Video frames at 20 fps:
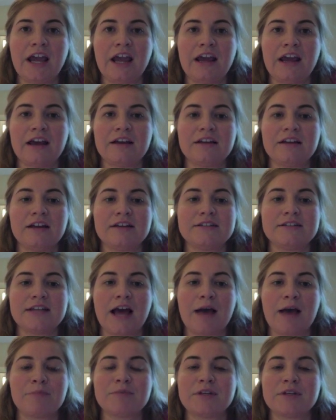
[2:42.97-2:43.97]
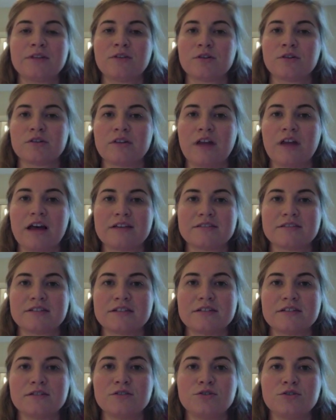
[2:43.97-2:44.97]
and adapting their
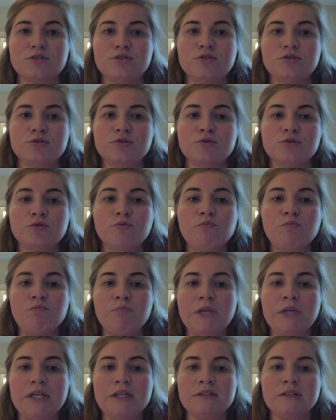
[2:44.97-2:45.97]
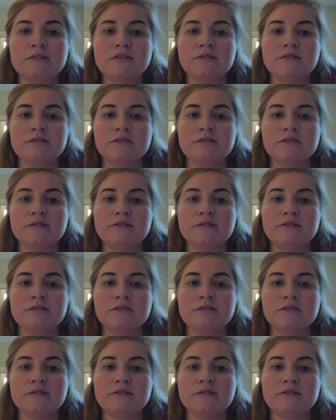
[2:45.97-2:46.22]
lessons to meet